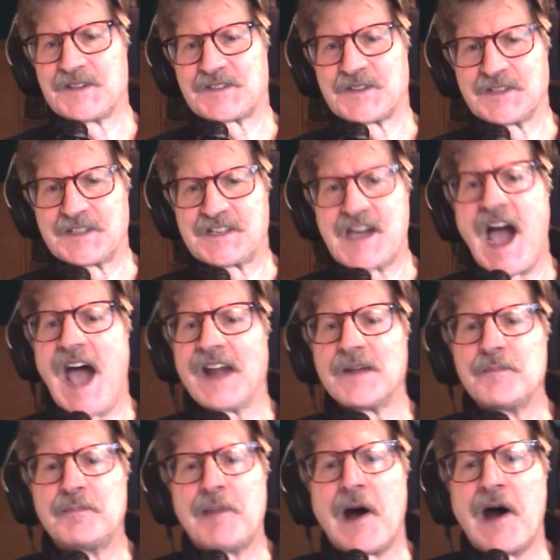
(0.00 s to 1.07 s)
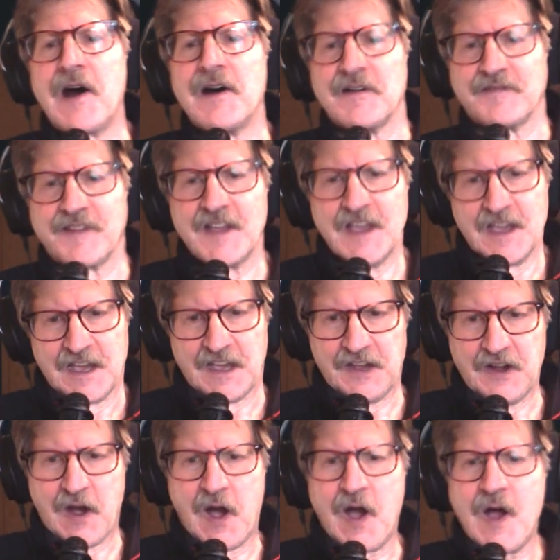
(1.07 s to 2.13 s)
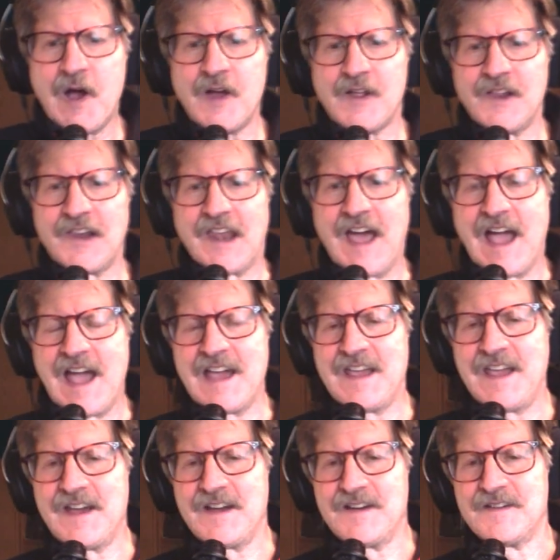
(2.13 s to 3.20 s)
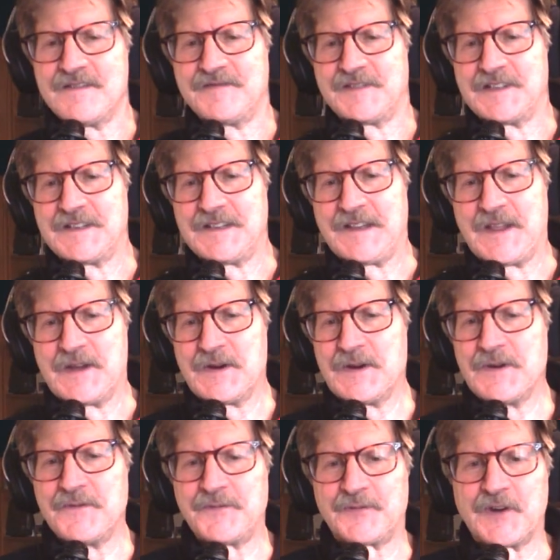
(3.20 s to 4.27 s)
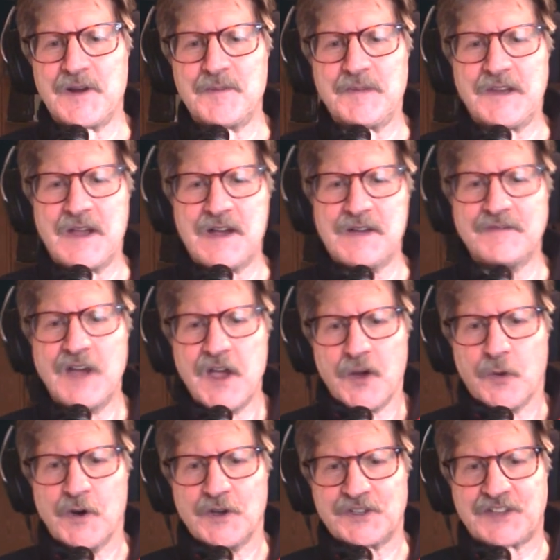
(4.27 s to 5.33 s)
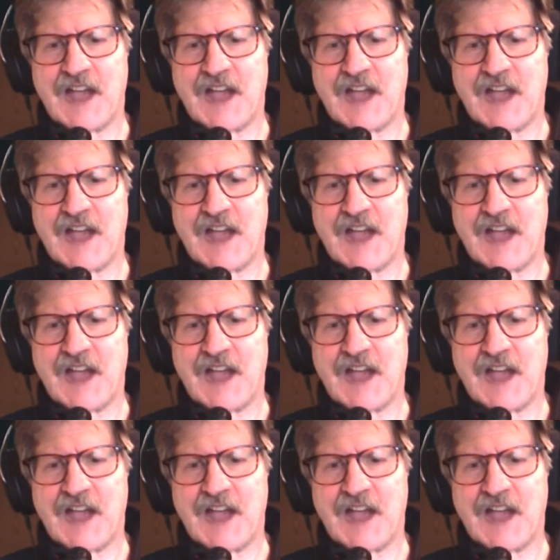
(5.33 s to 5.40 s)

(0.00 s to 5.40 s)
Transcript: was a God above. And all I ever learned from love was